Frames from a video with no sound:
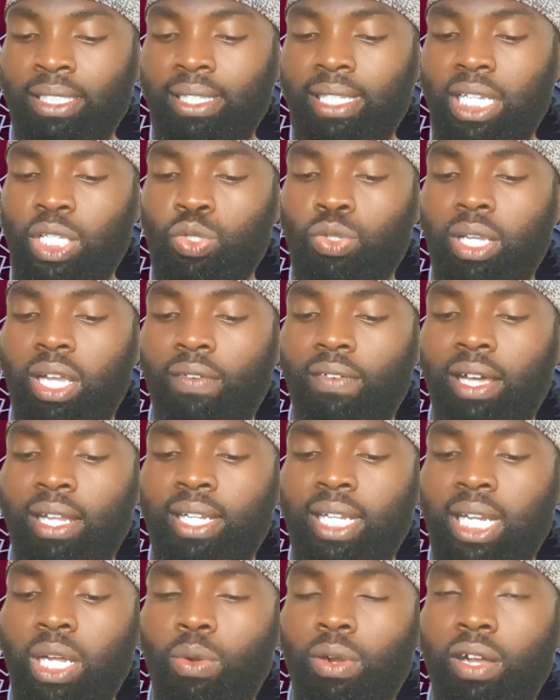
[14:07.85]
Next we have
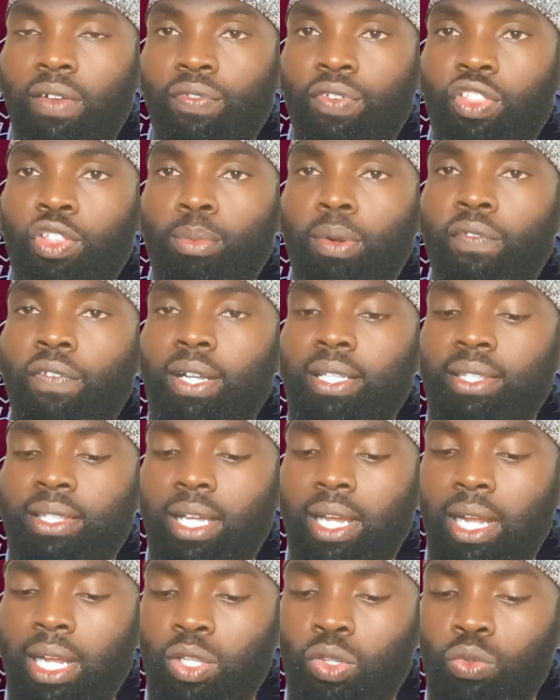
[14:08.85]
an-nawafidhu
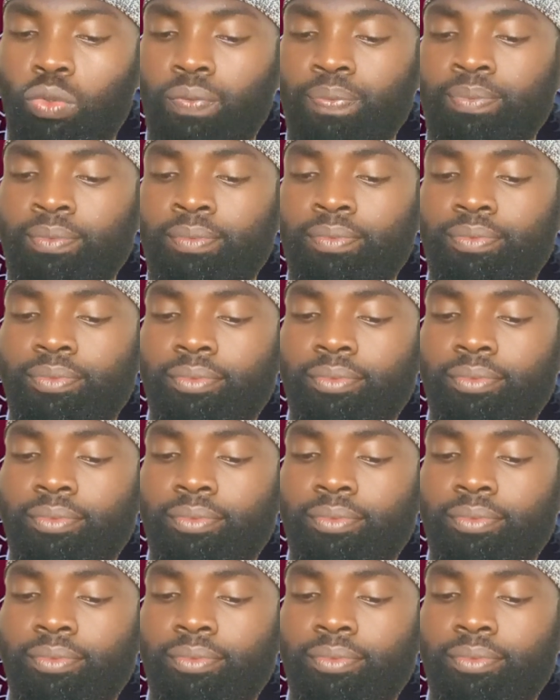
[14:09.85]
mufattahatun,